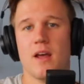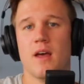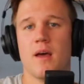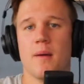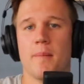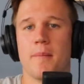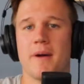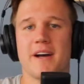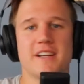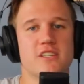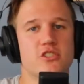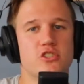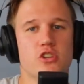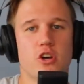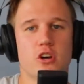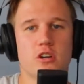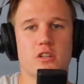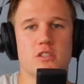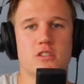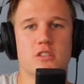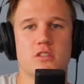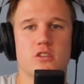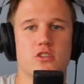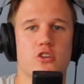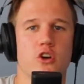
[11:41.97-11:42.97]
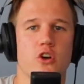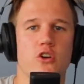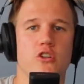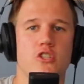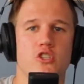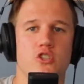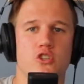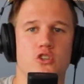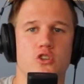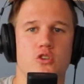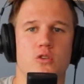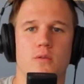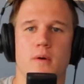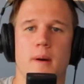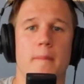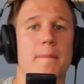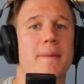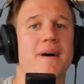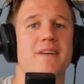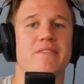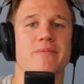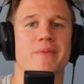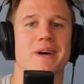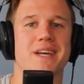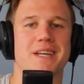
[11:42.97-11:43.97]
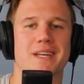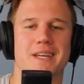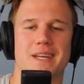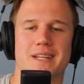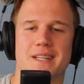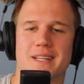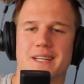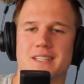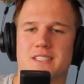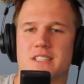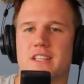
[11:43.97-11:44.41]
My socks go to above my Achilles,